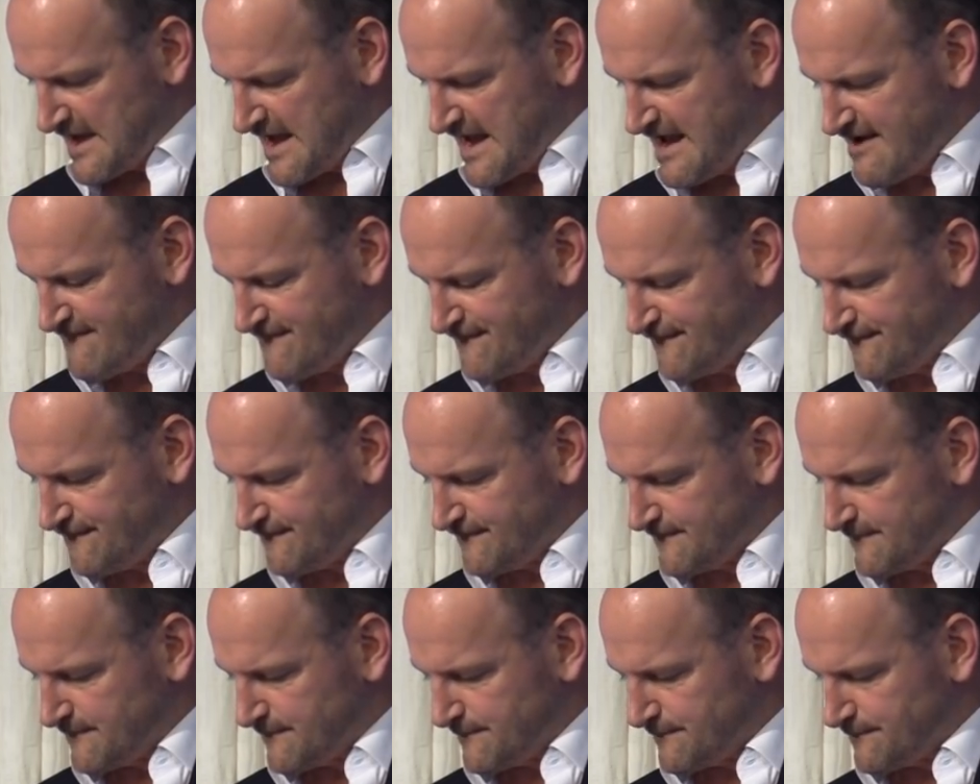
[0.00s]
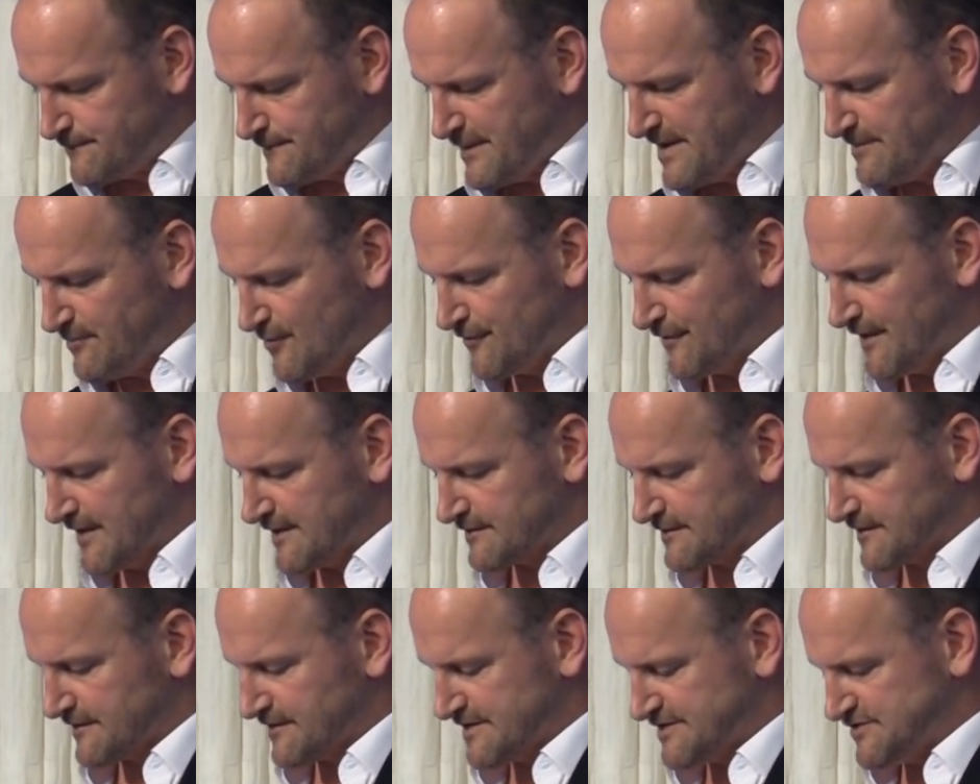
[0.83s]
If people
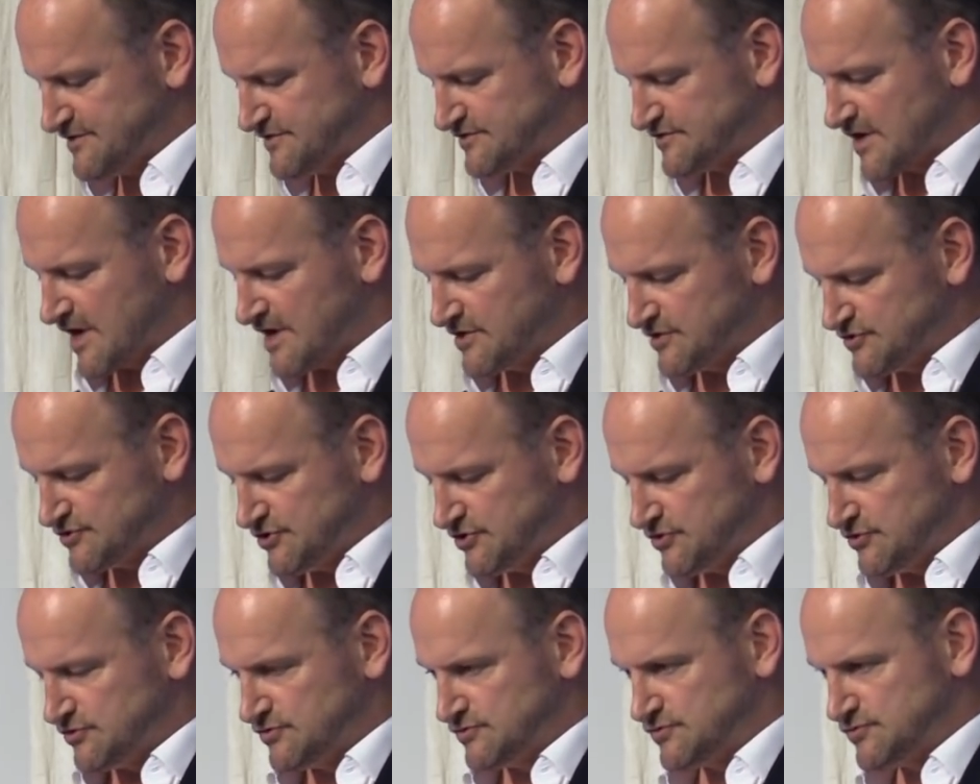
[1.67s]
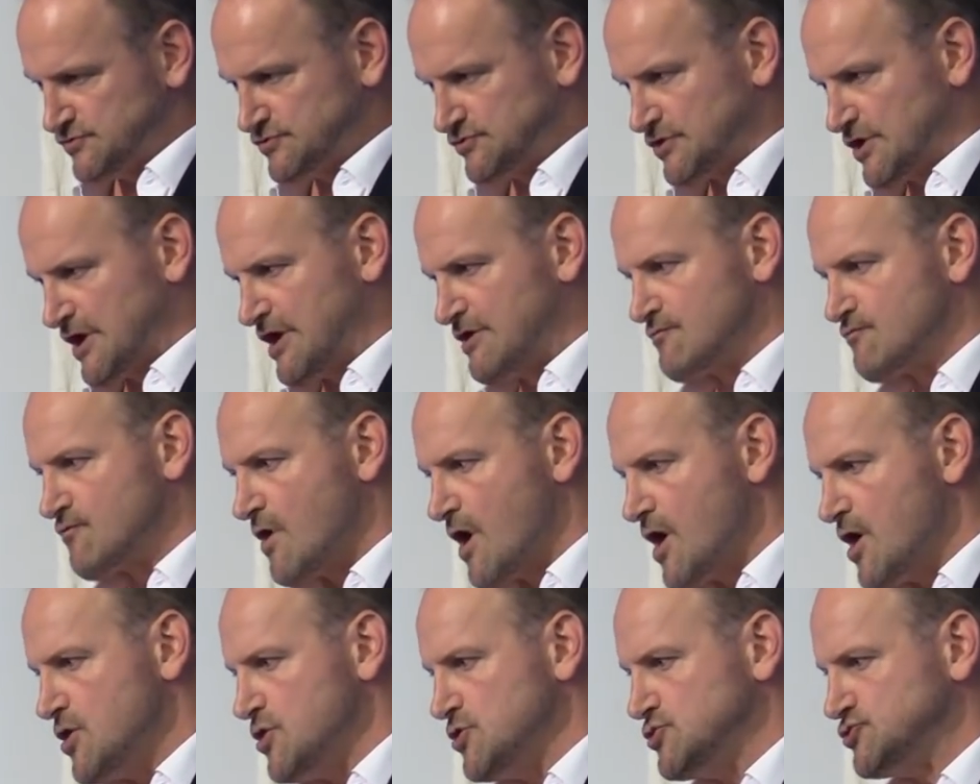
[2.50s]
think that this is going to
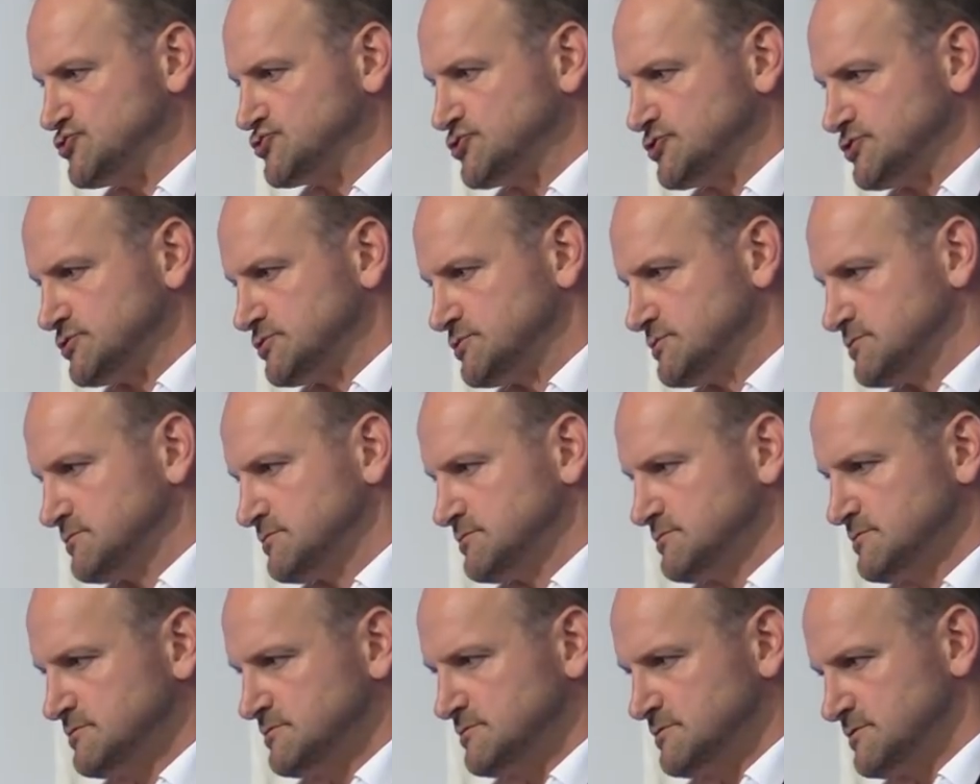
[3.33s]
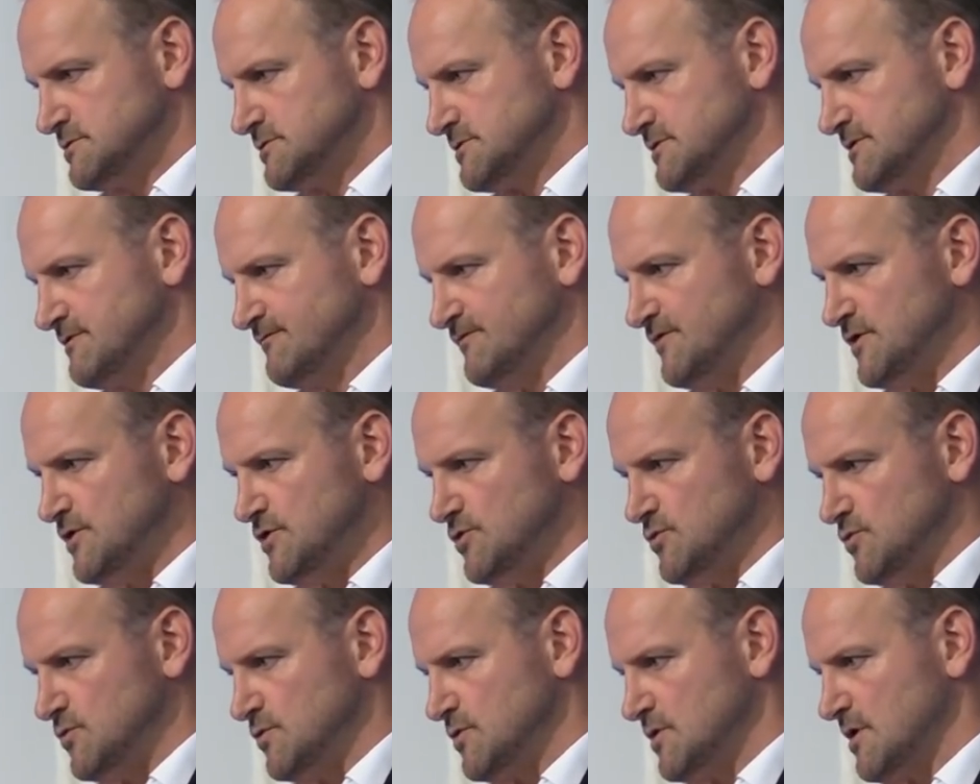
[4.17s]
erode the
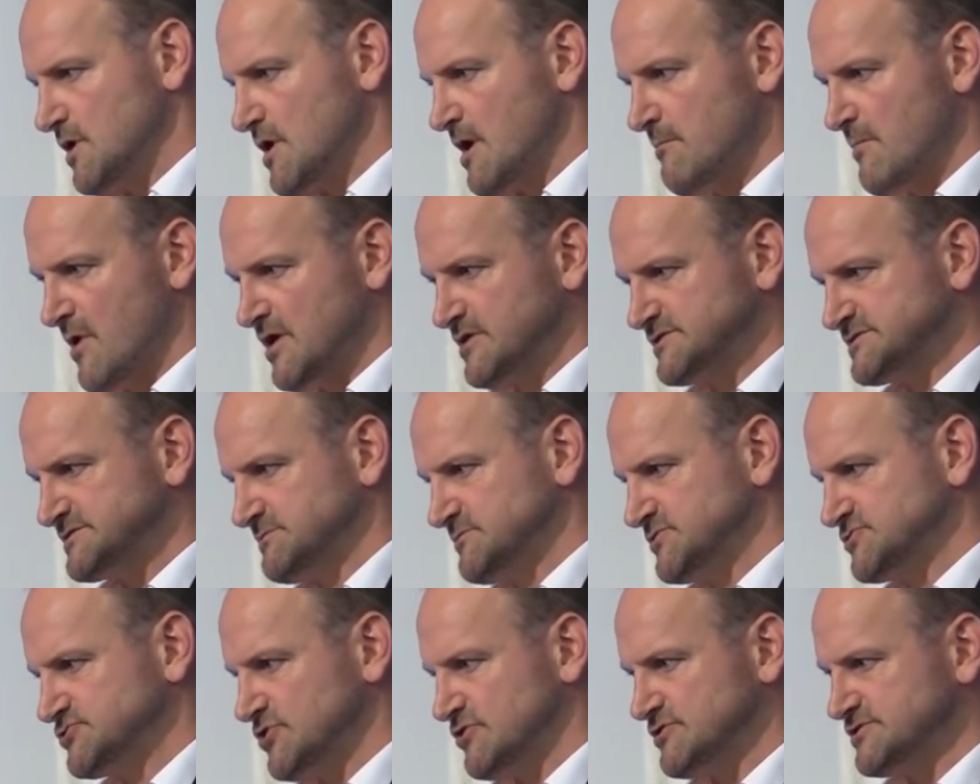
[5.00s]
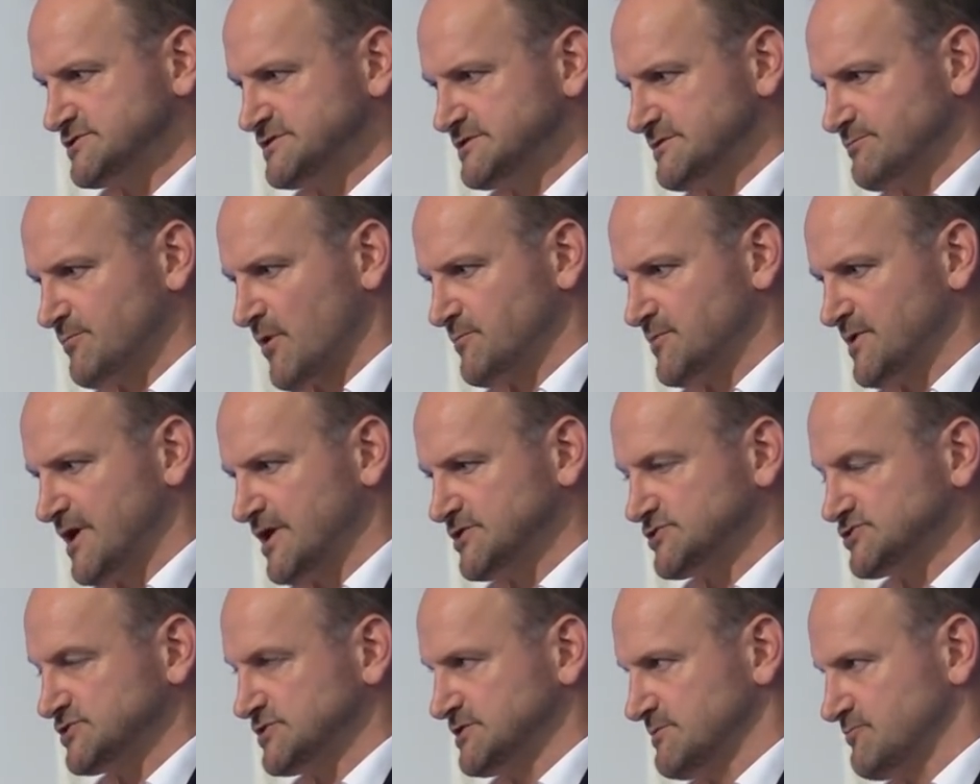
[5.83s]
view amongst the majority of the
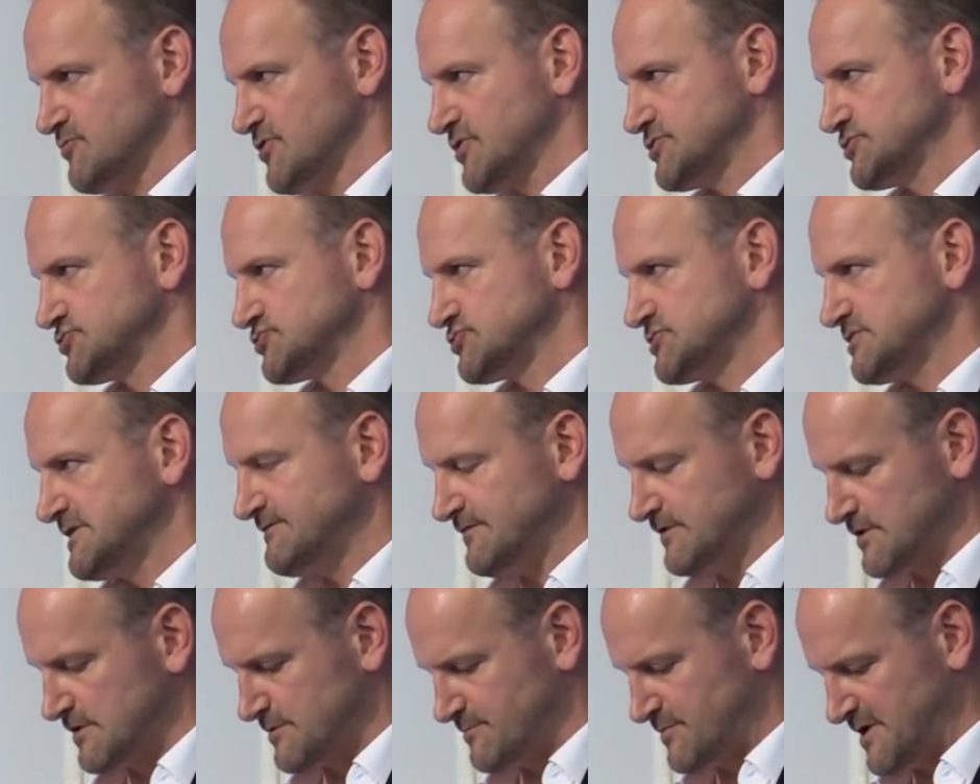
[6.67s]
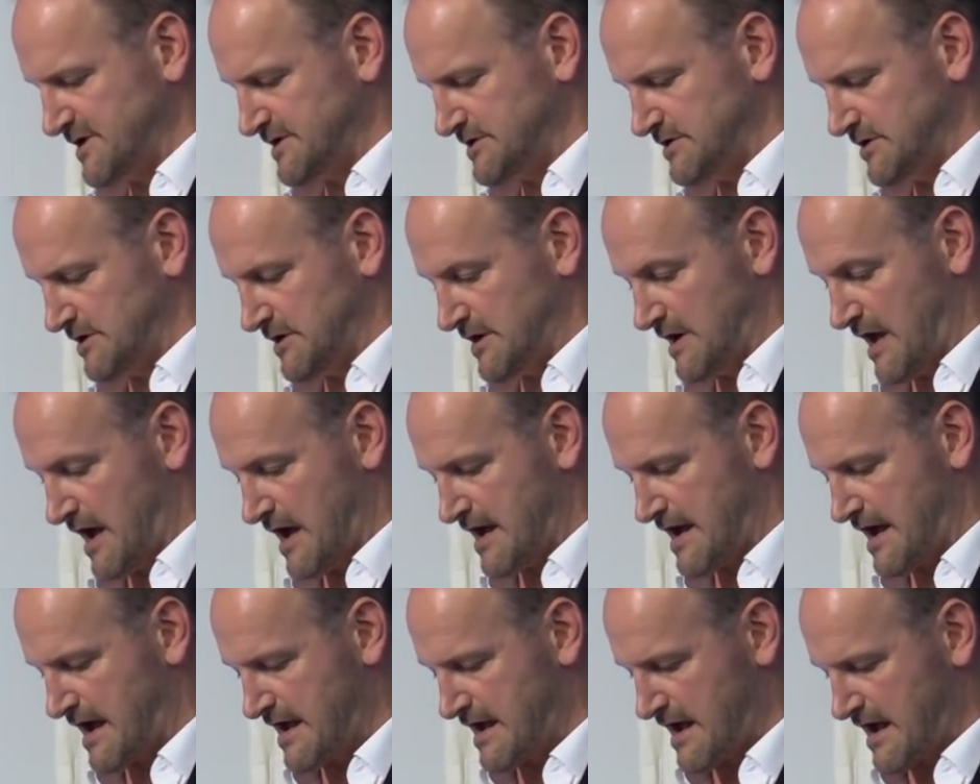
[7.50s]
population that Britain should leave the European Union,
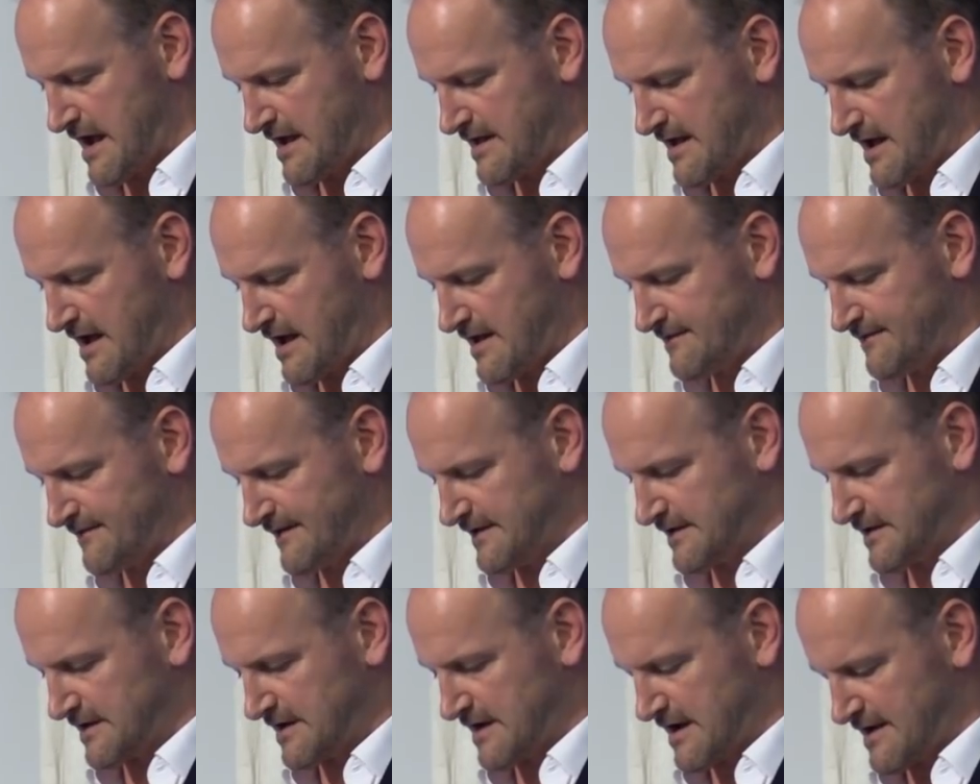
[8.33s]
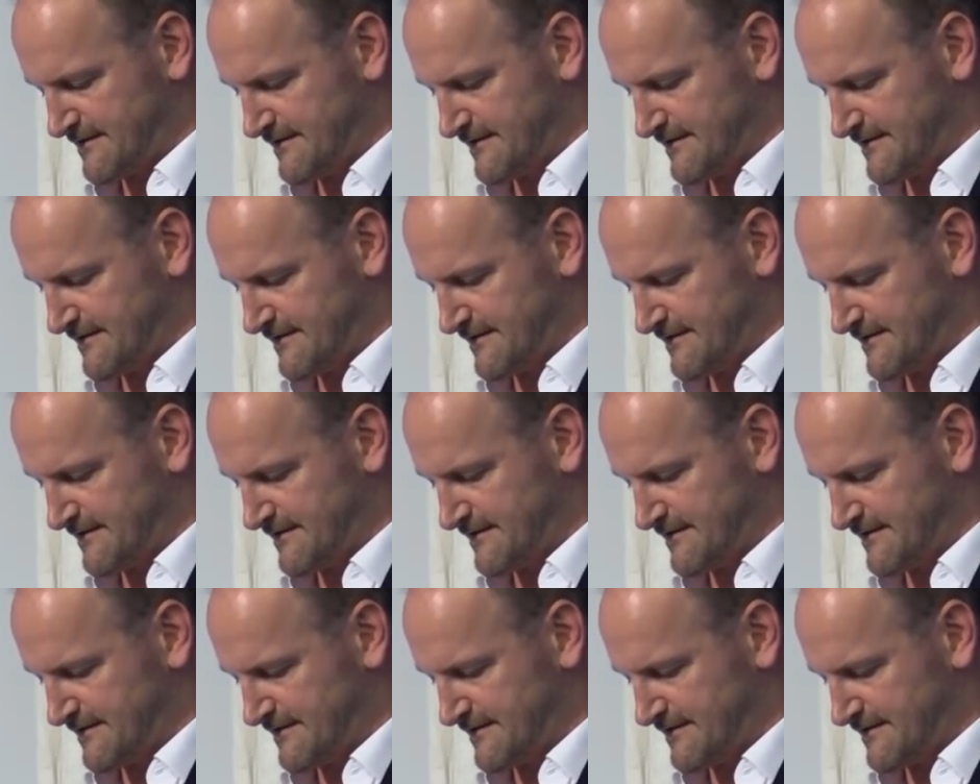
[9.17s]
I think